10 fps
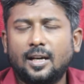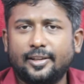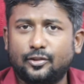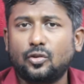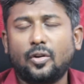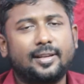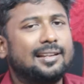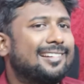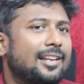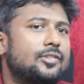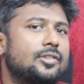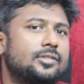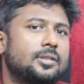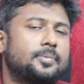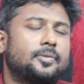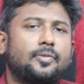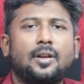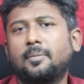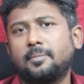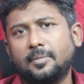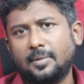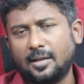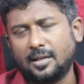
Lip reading: historical relationships from